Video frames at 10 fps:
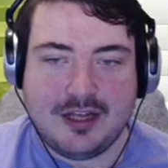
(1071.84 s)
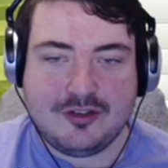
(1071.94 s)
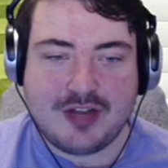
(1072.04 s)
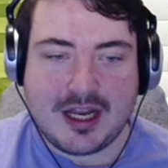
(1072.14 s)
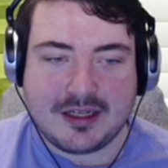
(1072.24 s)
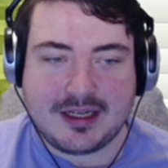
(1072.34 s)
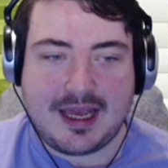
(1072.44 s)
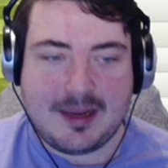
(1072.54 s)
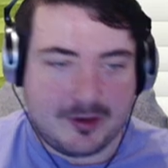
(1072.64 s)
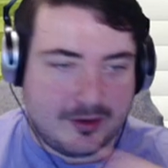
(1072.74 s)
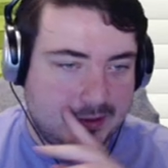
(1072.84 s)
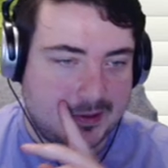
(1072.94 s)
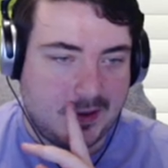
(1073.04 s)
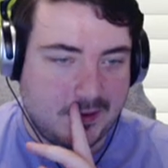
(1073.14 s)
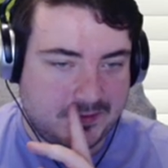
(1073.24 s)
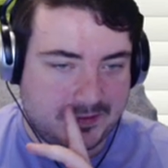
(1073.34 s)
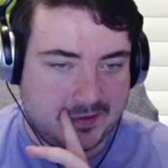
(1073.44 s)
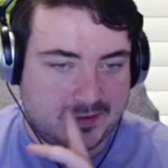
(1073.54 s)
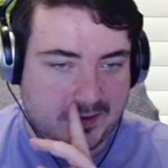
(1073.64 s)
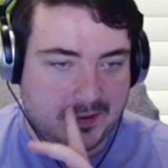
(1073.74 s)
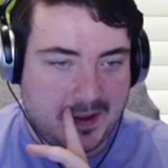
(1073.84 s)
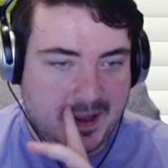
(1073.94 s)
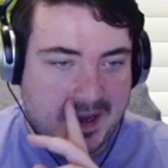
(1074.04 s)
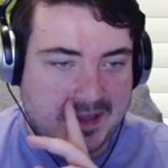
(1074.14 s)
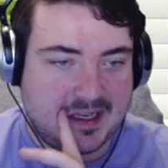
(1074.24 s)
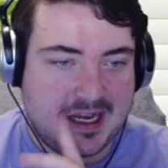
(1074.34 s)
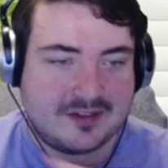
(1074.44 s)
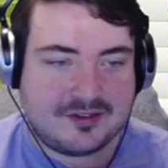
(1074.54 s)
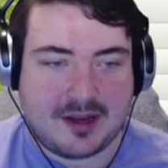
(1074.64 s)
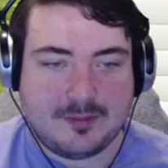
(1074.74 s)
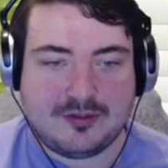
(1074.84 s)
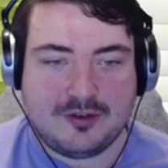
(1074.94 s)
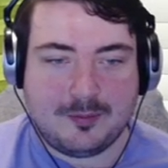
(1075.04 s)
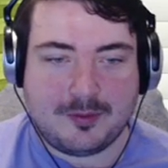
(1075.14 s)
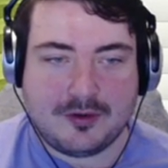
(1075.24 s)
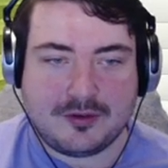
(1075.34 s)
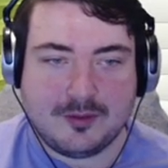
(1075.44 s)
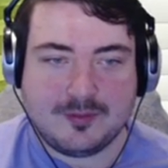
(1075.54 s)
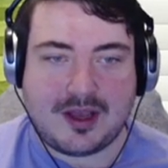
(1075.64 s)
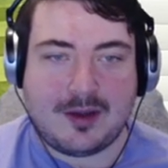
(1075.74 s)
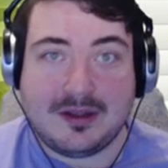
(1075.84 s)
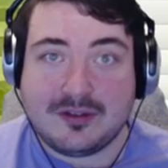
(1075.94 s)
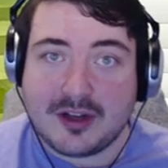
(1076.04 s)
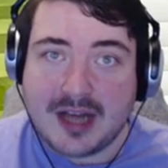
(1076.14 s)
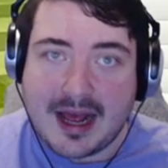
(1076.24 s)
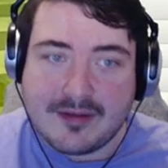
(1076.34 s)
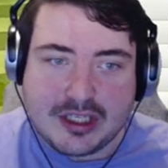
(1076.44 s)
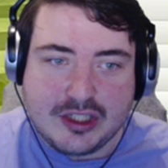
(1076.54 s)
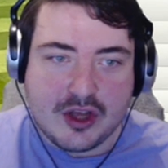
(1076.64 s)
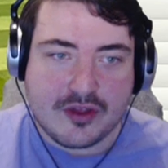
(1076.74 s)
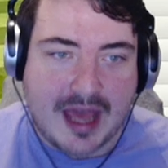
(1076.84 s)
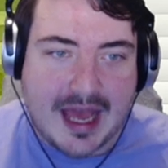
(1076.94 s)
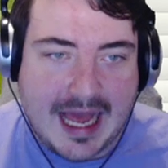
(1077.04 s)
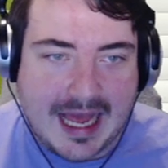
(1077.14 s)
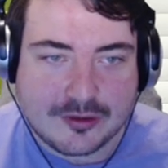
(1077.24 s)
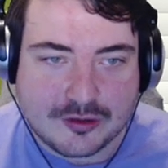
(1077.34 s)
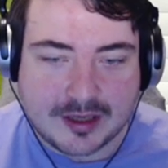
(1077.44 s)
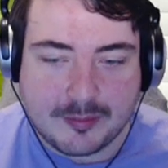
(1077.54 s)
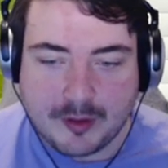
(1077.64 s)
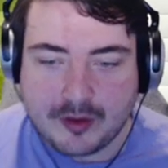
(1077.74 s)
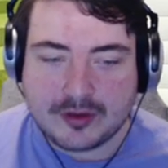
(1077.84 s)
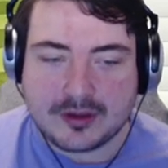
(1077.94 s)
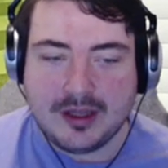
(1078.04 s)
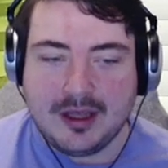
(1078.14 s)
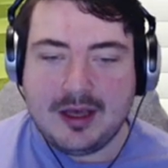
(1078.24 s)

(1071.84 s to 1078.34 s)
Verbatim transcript: Shannon Gabriel gone for a duck, and the next time Stuart Broad comes out, he's going to have another hat trick ball.